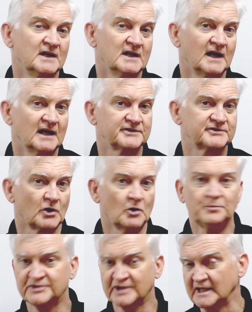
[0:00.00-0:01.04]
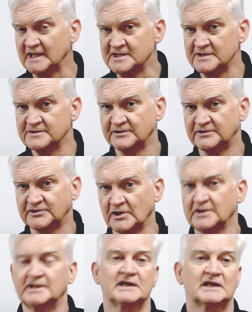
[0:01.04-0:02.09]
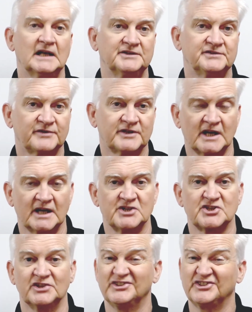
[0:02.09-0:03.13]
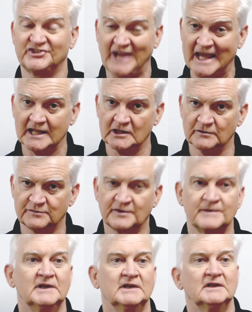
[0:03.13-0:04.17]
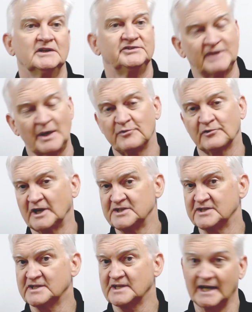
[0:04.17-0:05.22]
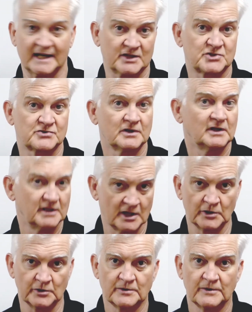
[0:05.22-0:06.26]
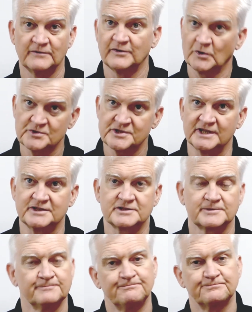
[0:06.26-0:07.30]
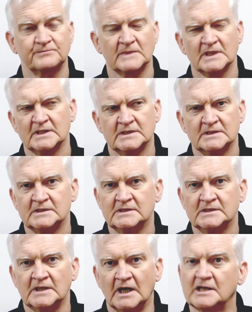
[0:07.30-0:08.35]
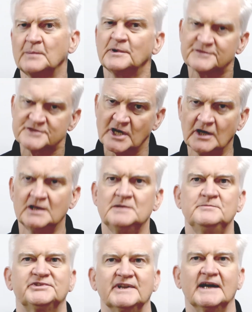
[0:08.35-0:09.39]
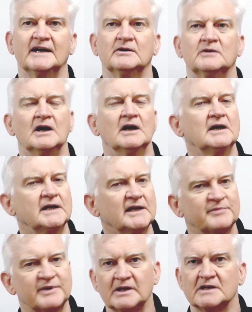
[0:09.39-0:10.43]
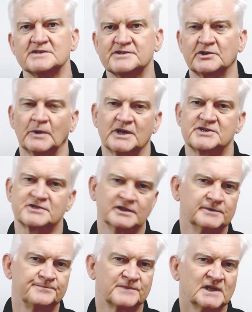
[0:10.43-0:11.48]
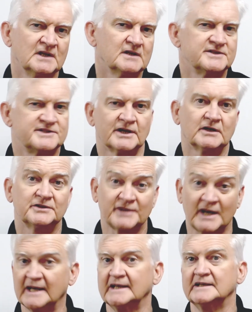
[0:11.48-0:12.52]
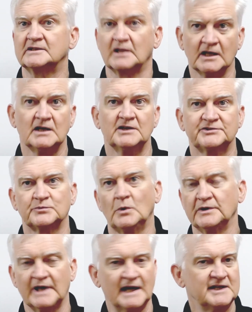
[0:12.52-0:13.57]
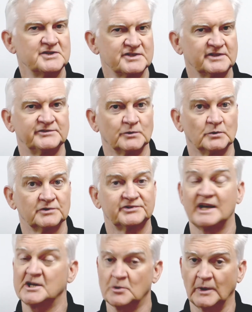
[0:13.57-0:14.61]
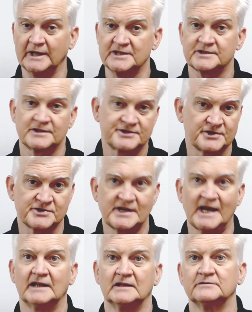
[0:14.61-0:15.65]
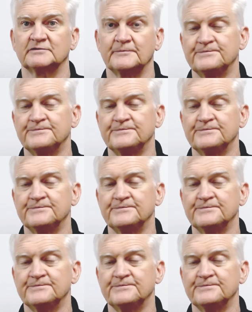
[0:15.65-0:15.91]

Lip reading: has obsoleted the circuit classification SELV, separated extra low voltage. A couple of times now I have been asked the question, does a class 1 energy source equate to SELV?